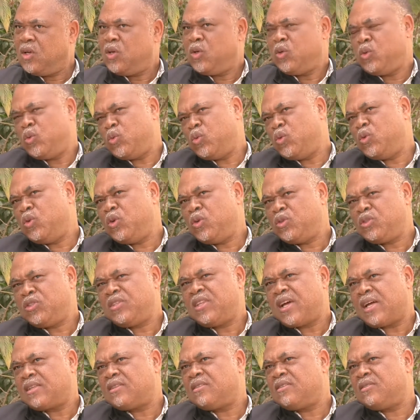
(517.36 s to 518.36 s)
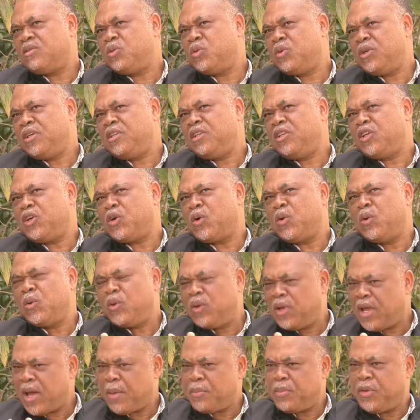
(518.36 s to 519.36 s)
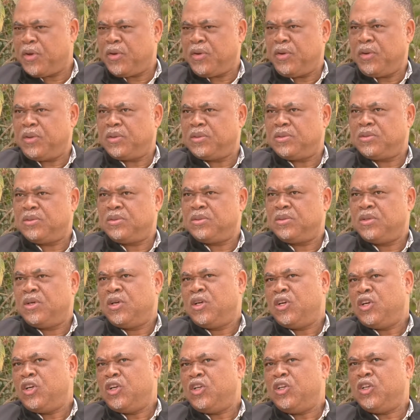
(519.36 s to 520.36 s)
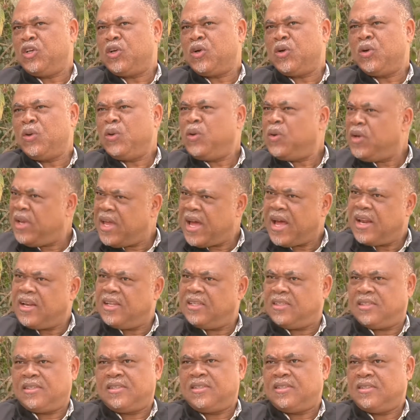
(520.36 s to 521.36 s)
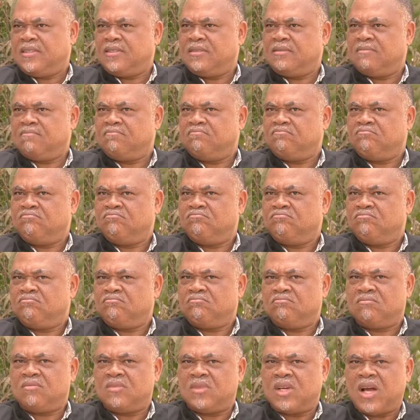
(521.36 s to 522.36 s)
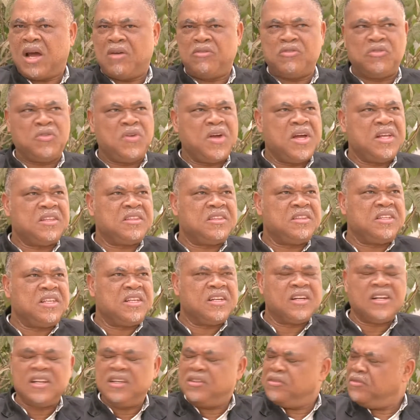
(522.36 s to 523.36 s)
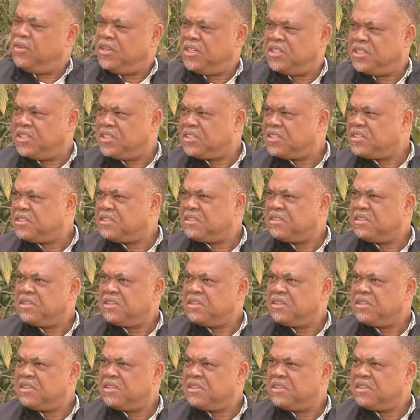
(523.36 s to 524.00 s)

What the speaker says: You will note that during the colonial period, the colonialists have no ethnic cleavages,